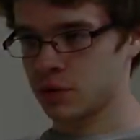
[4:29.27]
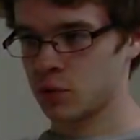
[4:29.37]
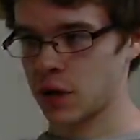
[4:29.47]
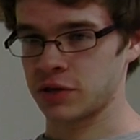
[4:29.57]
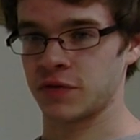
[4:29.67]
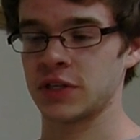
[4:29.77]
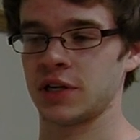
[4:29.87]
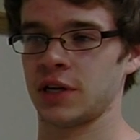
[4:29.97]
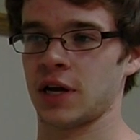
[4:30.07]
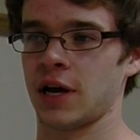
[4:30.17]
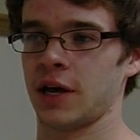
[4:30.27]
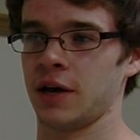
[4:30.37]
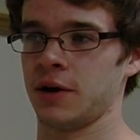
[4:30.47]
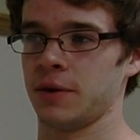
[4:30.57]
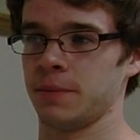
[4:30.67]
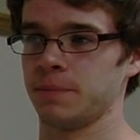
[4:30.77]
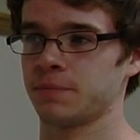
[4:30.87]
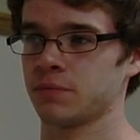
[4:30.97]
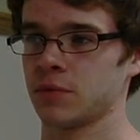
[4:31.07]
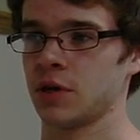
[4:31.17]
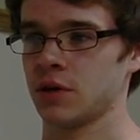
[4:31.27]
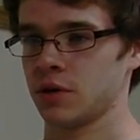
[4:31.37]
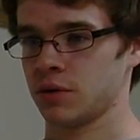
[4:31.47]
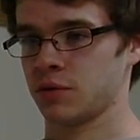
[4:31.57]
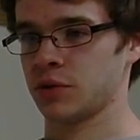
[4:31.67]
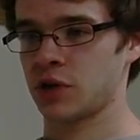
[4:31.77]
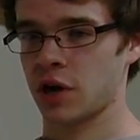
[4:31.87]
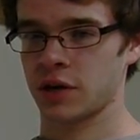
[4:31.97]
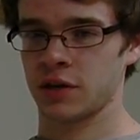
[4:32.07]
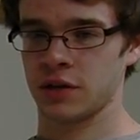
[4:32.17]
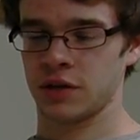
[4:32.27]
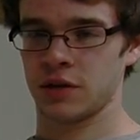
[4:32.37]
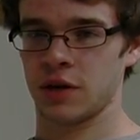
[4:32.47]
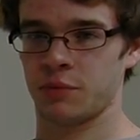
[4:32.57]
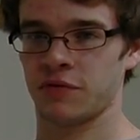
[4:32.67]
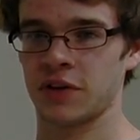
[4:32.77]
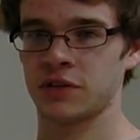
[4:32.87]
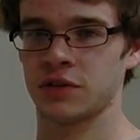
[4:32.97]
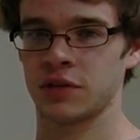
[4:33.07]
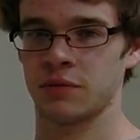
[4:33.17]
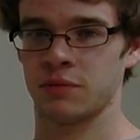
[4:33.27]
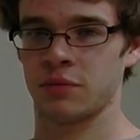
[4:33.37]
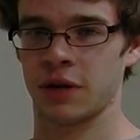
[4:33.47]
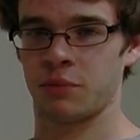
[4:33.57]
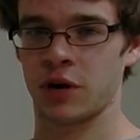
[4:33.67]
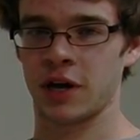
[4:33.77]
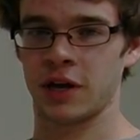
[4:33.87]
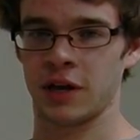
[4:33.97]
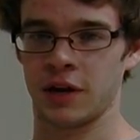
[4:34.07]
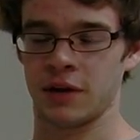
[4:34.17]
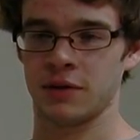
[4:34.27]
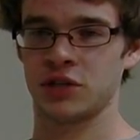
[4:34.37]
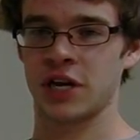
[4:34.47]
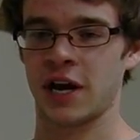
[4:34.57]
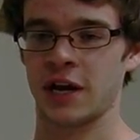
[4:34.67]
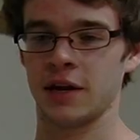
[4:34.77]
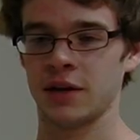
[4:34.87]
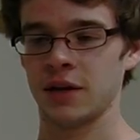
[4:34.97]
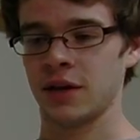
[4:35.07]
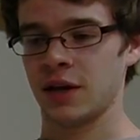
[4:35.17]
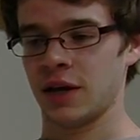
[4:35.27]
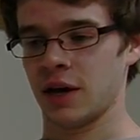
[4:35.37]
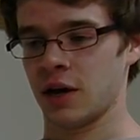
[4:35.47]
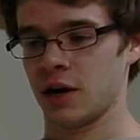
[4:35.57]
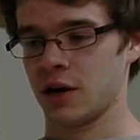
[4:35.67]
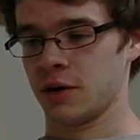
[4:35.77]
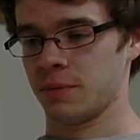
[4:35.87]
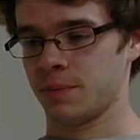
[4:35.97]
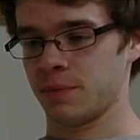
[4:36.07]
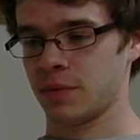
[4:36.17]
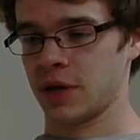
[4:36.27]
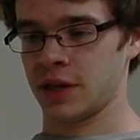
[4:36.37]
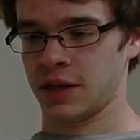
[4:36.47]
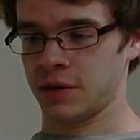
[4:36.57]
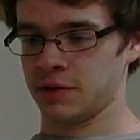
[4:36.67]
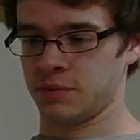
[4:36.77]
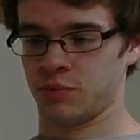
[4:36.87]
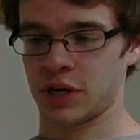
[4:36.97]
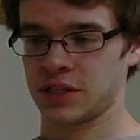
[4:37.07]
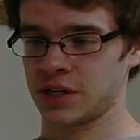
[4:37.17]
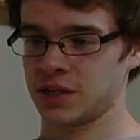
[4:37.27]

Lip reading: When I was visiting, I was talking to the professors and Brett and Chad, and Brett said